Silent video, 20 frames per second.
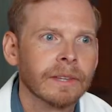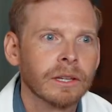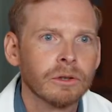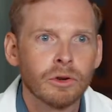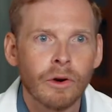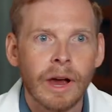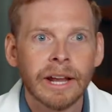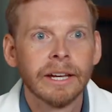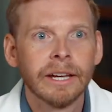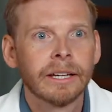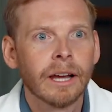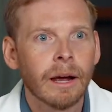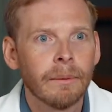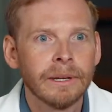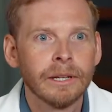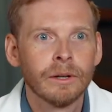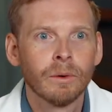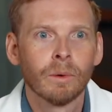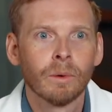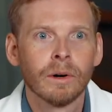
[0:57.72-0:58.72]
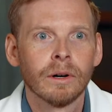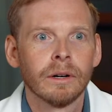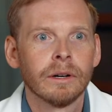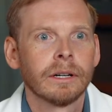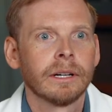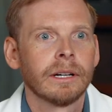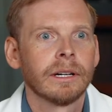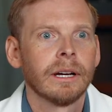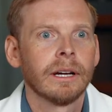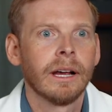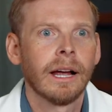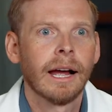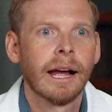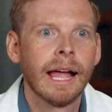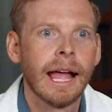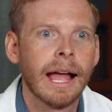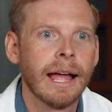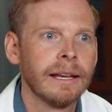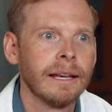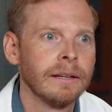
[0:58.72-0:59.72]
dreaded coming to work. I
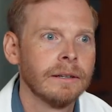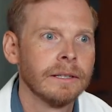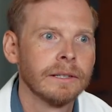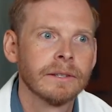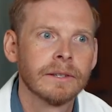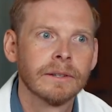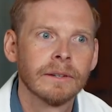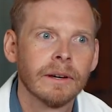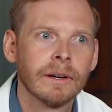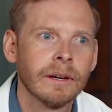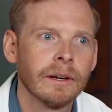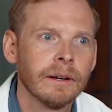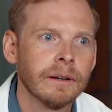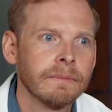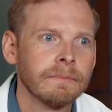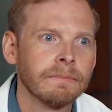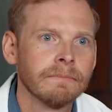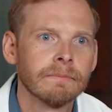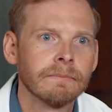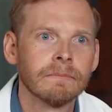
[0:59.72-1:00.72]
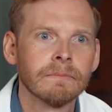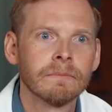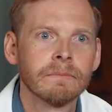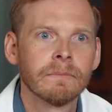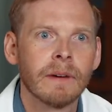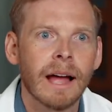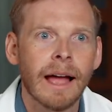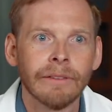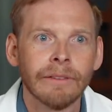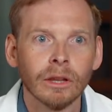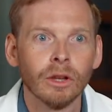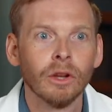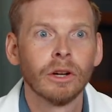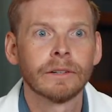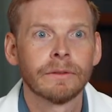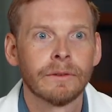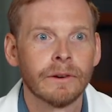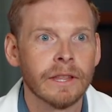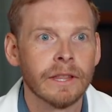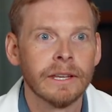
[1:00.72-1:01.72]
hadn't, um, I haven't
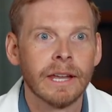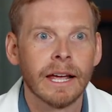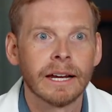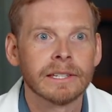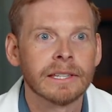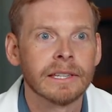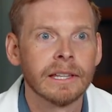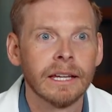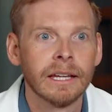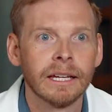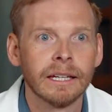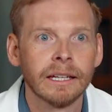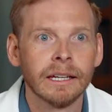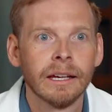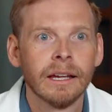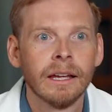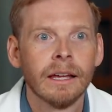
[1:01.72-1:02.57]
looked for the next thing.